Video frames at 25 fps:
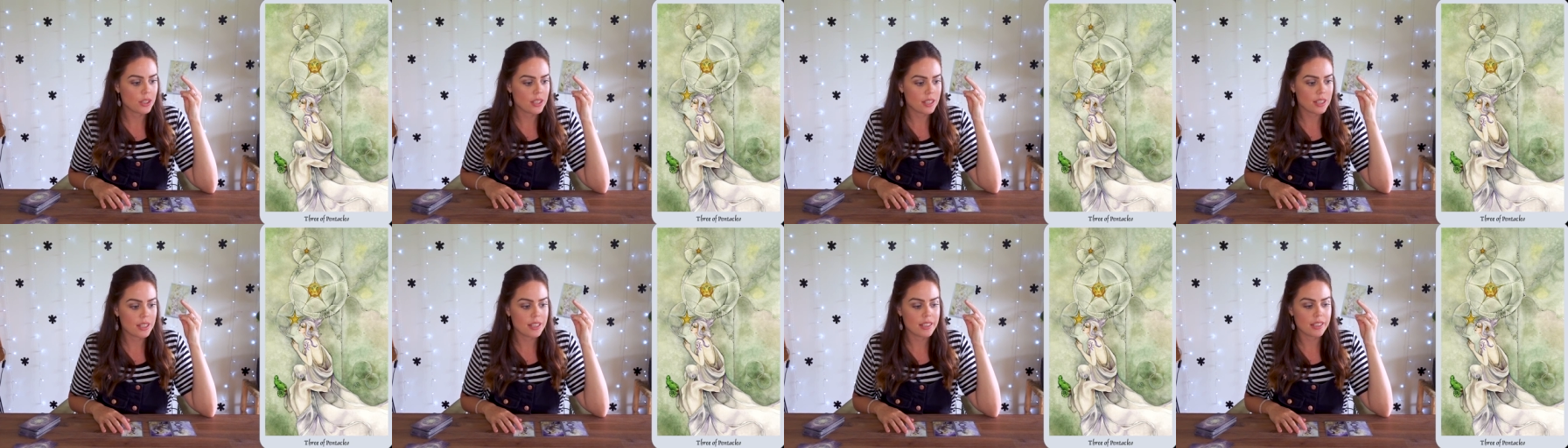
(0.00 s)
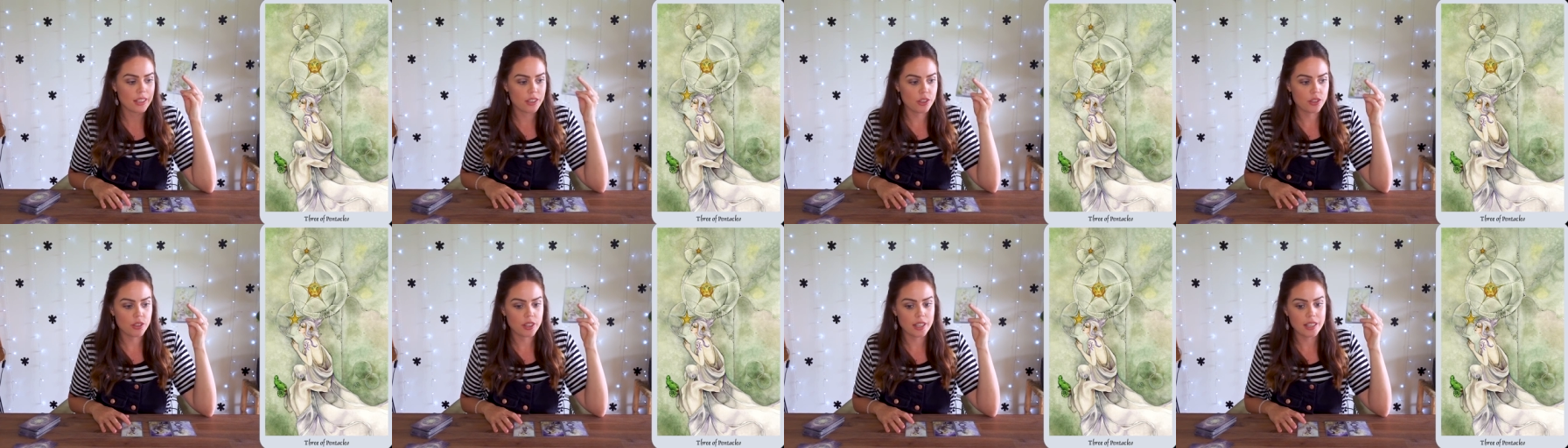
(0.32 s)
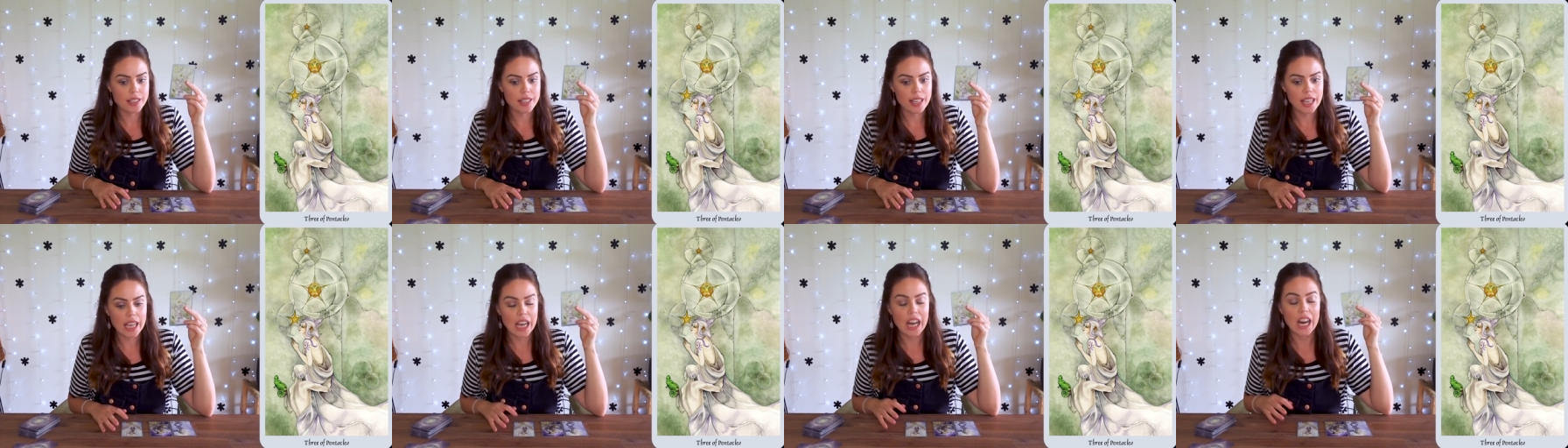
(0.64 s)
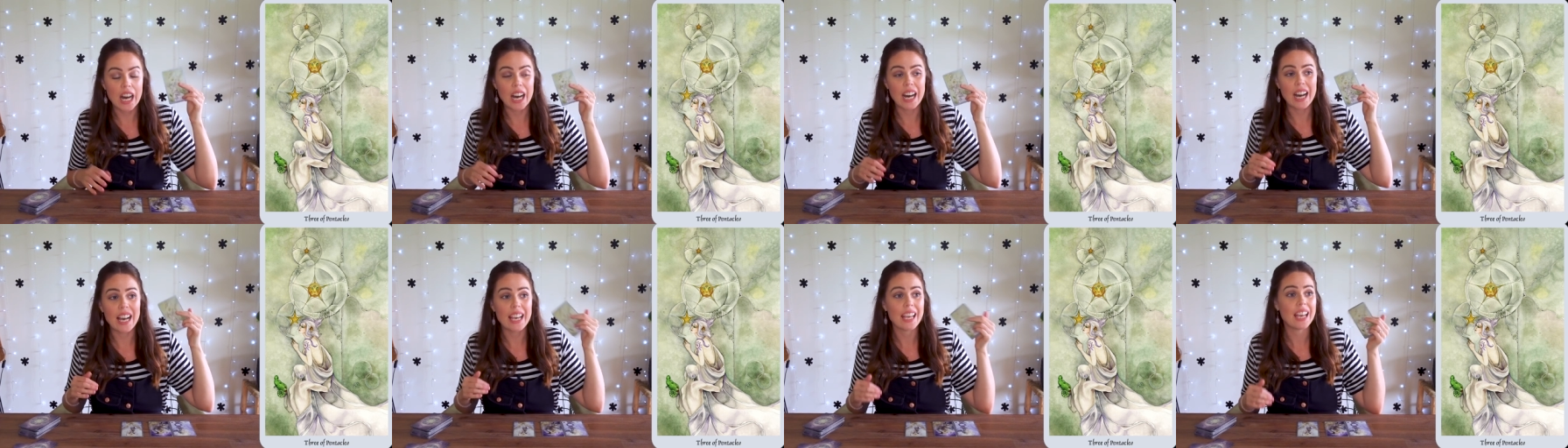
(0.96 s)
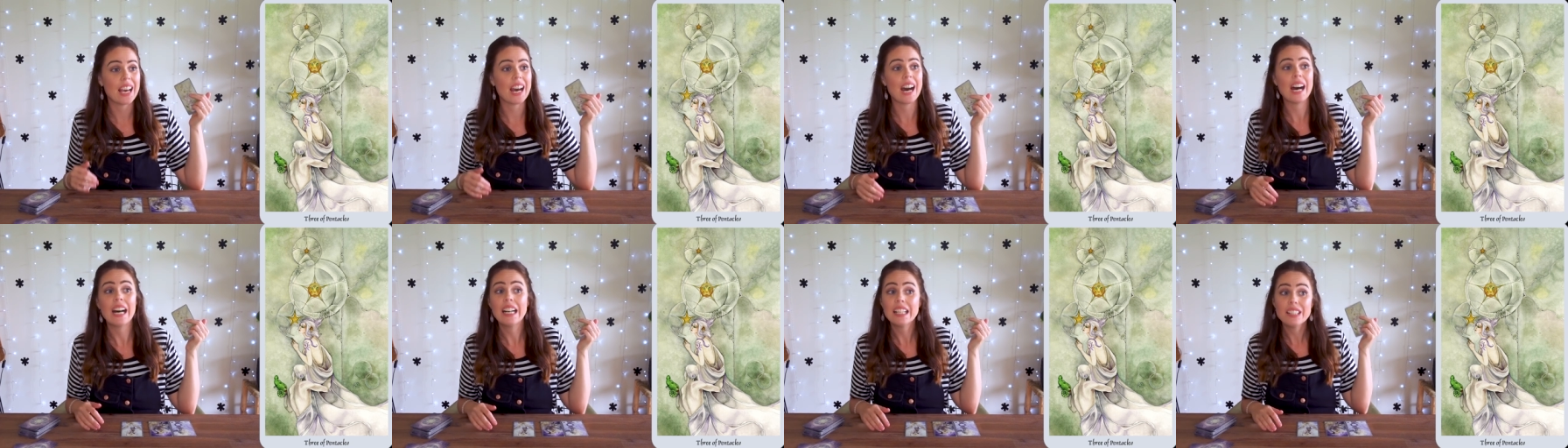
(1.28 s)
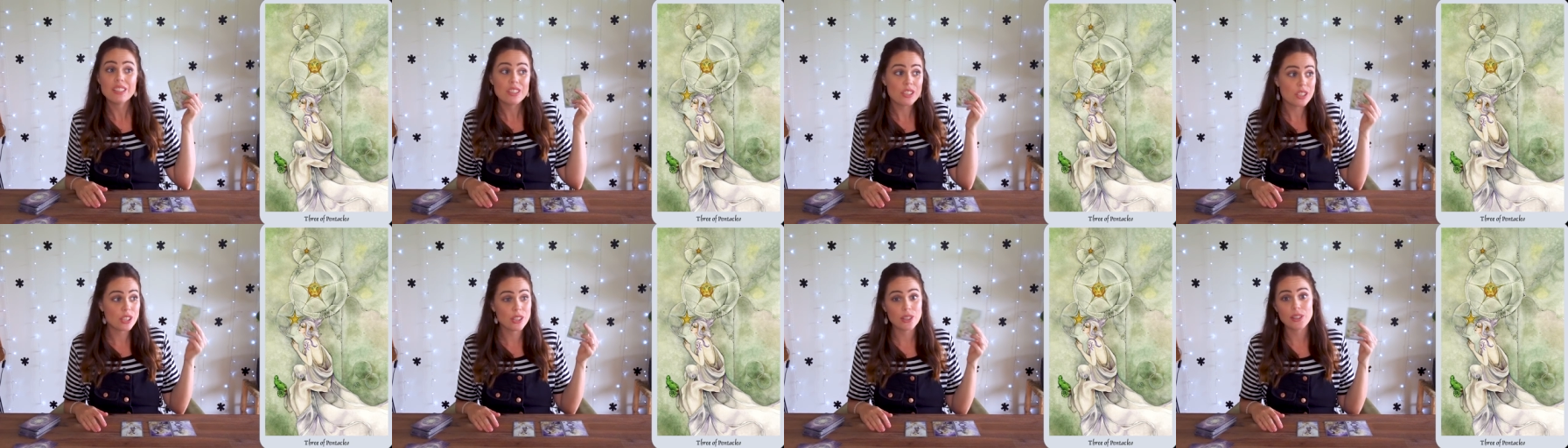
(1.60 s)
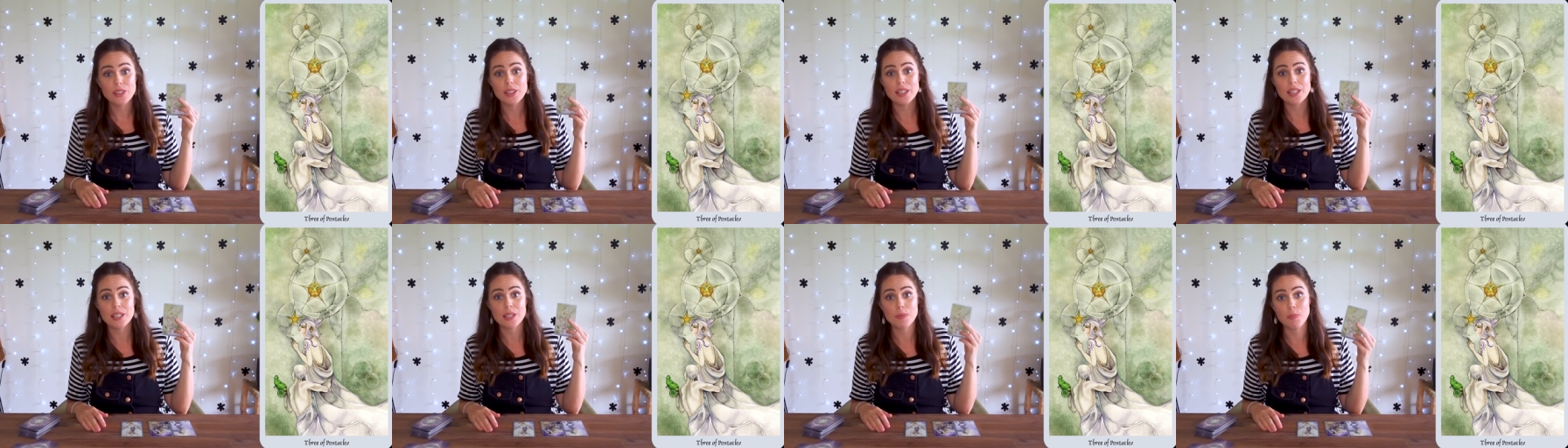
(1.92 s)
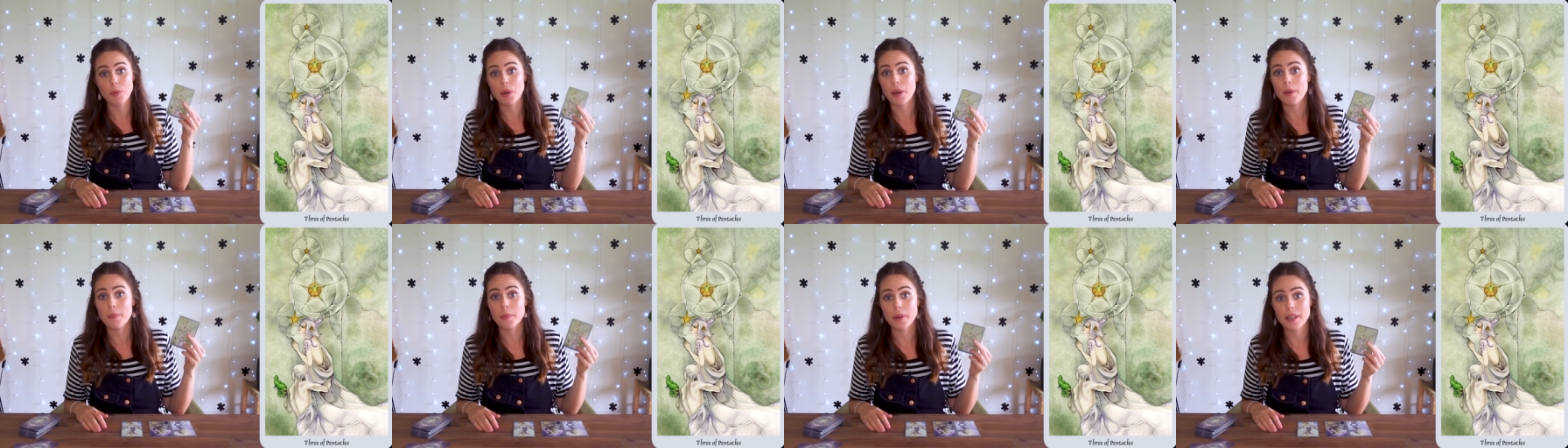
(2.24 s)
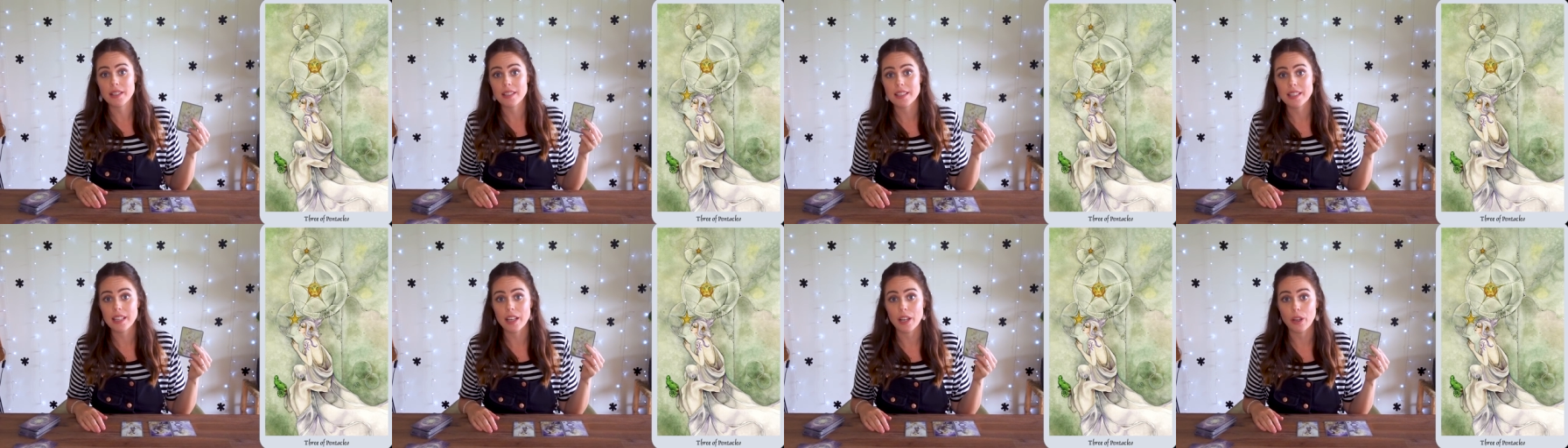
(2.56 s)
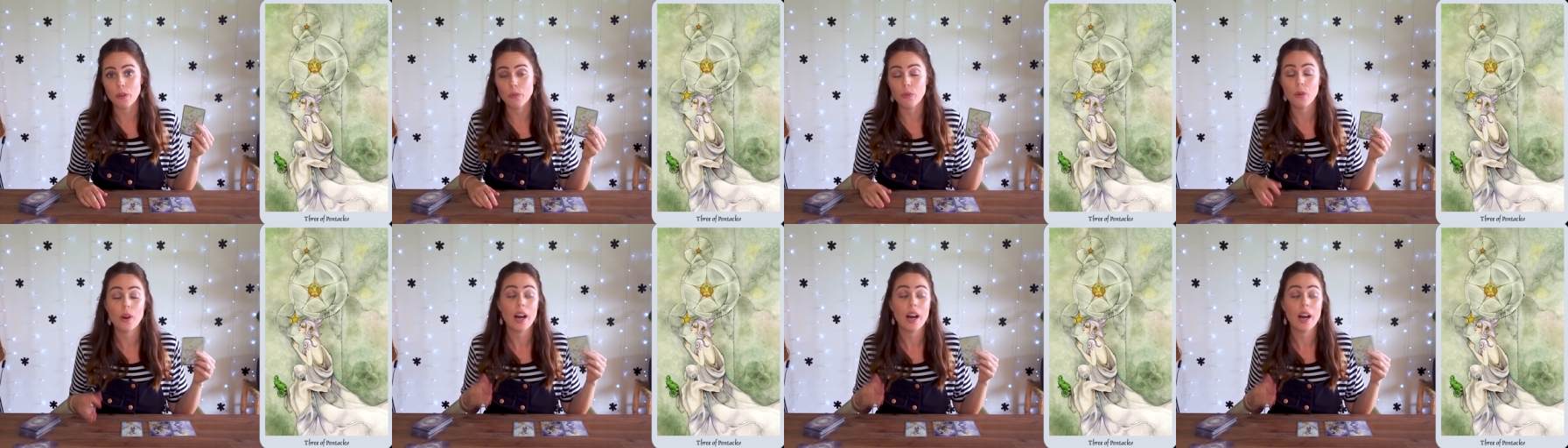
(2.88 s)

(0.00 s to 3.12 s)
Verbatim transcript: This is literally saying, I can't do this by myself.